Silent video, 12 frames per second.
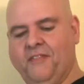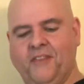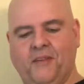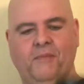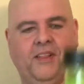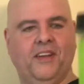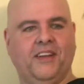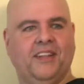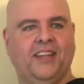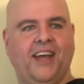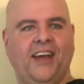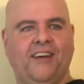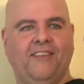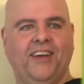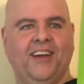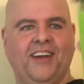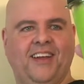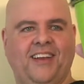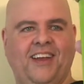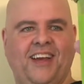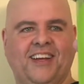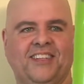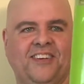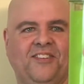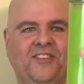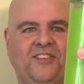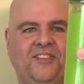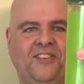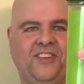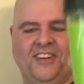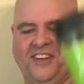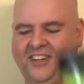in, but look at that. We got Ecto Cooler